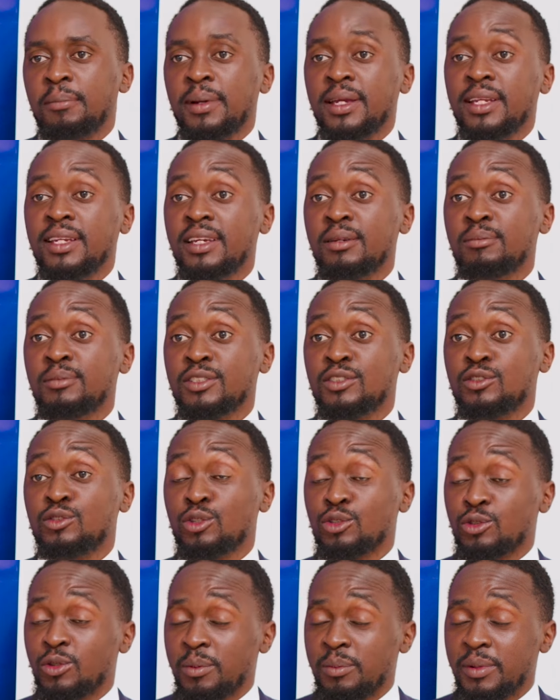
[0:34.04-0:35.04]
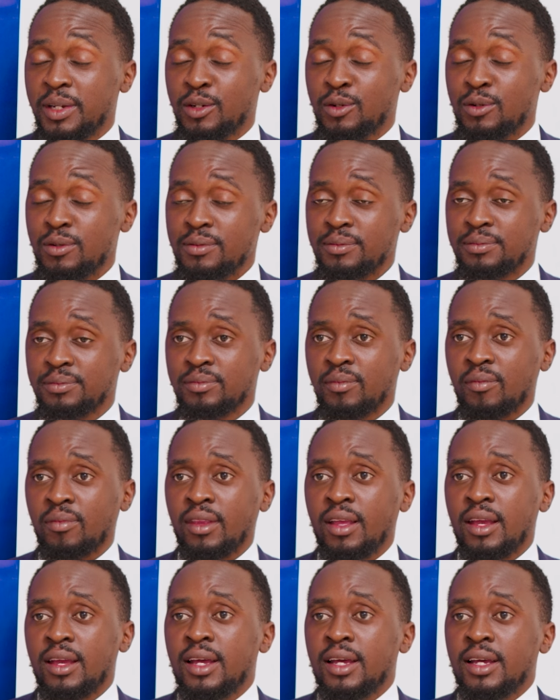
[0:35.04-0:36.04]
My name is Joshua Mundo.
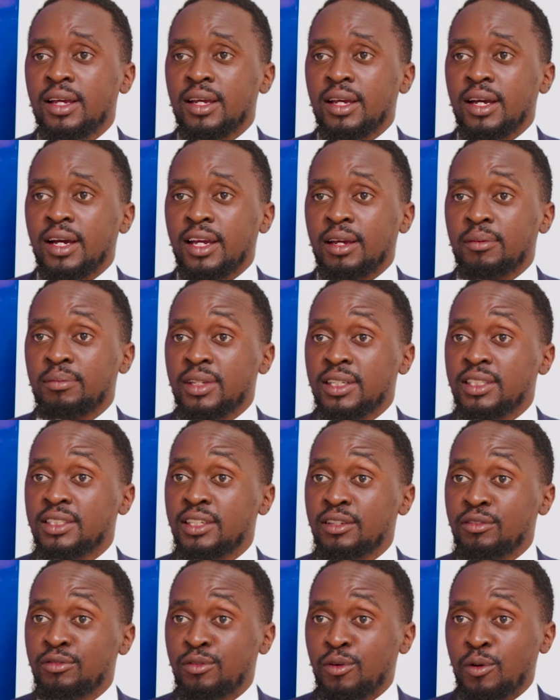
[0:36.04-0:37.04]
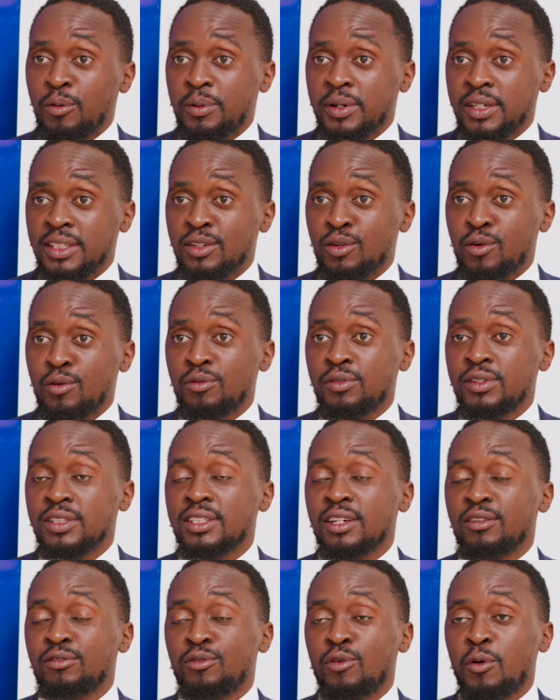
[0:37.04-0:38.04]
I am the Chief Operating
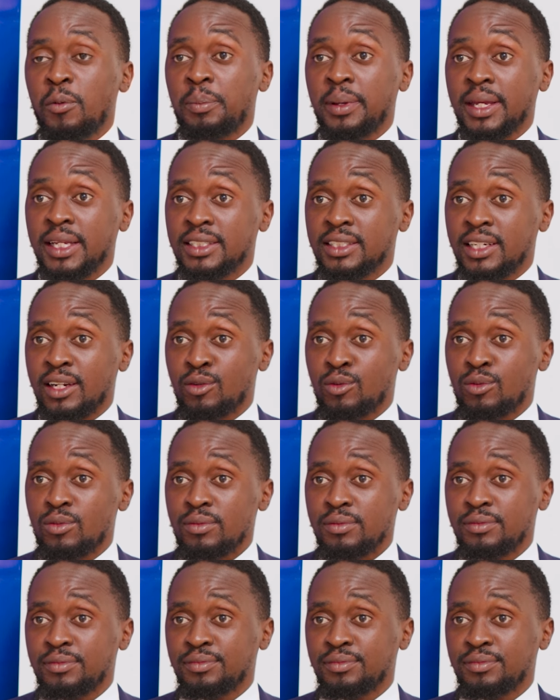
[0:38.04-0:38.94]
Officer for PayChangu.